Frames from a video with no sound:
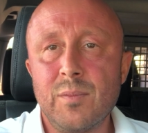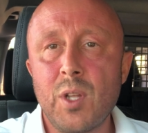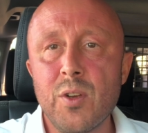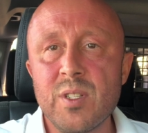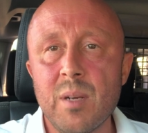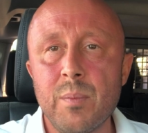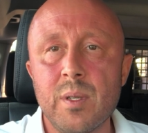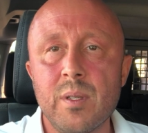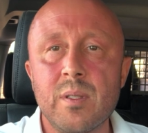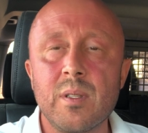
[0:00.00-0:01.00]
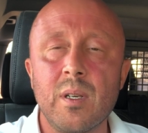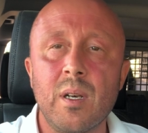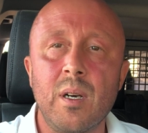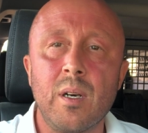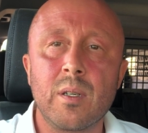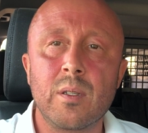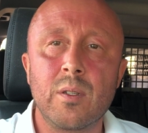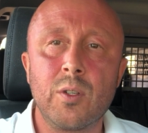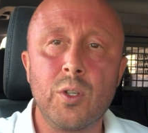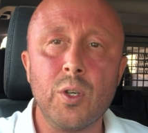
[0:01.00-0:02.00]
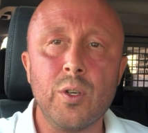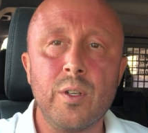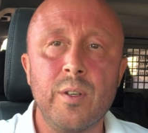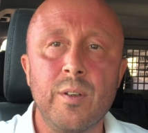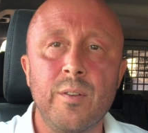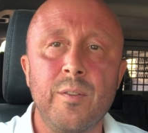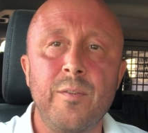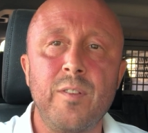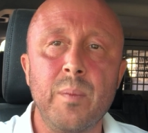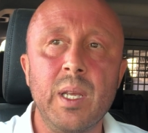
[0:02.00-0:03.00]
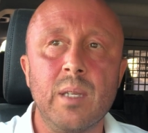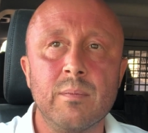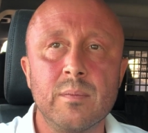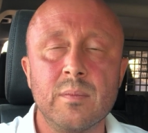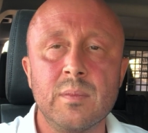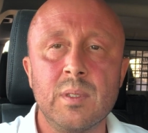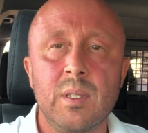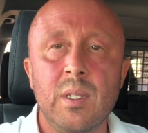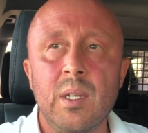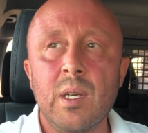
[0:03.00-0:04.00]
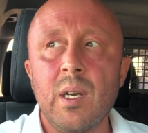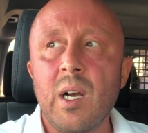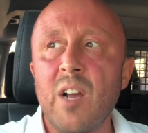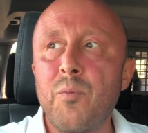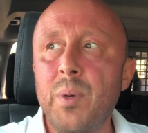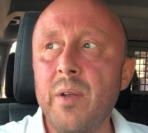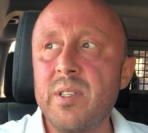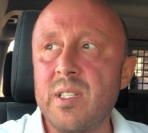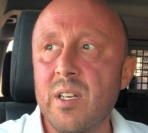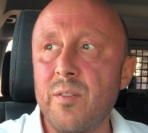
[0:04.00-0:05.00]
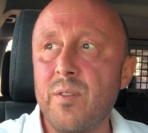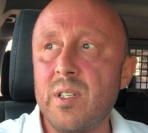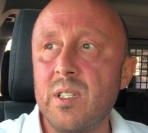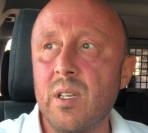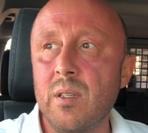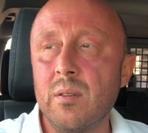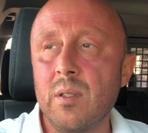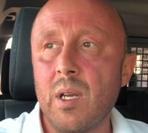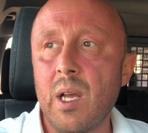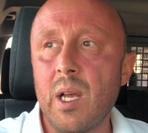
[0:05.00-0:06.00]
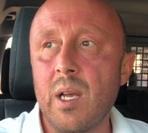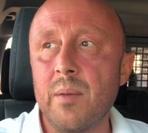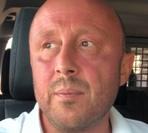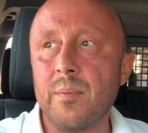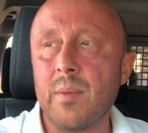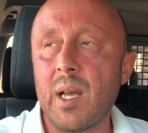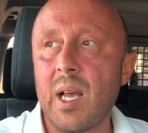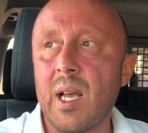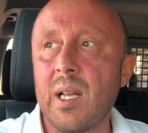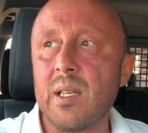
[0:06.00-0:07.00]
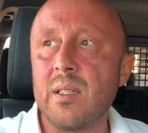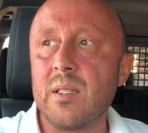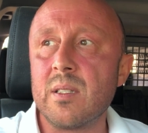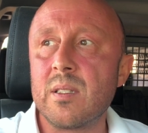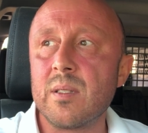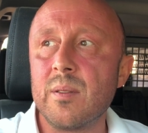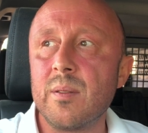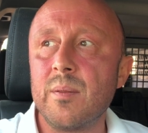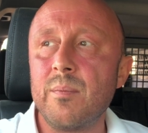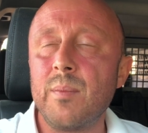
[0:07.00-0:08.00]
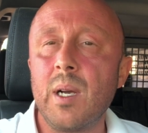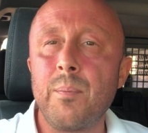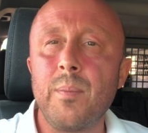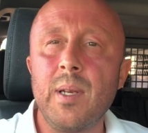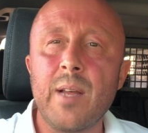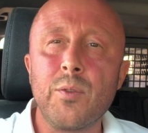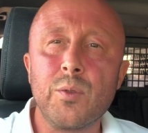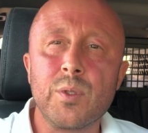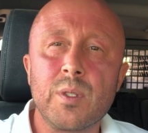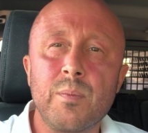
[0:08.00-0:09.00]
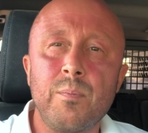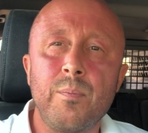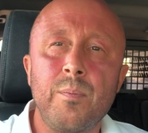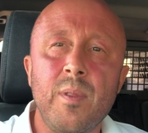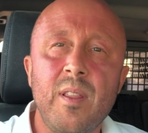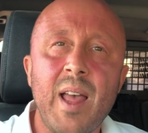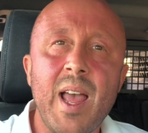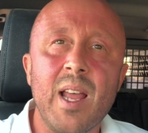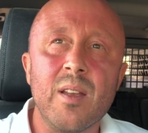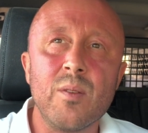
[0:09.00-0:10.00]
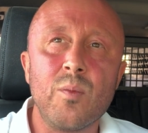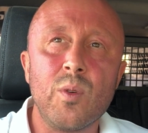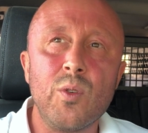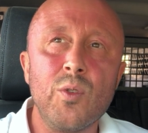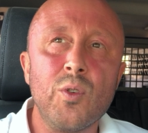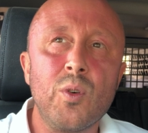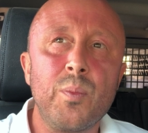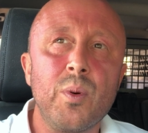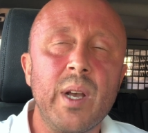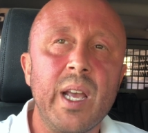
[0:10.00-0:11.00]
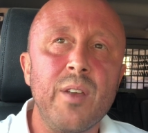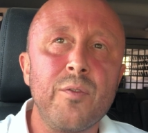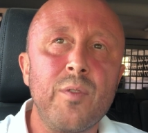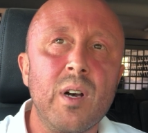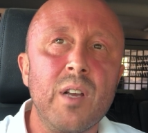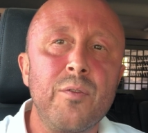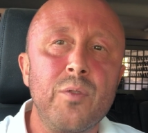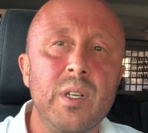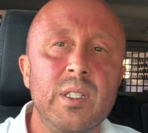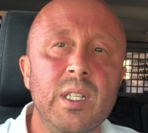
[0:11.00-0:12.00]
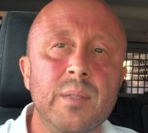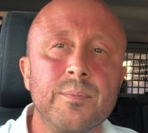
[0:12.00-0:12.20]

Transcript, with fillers: those numbers are good for me. I've previously done a video and my levels then were 0.85 for ET.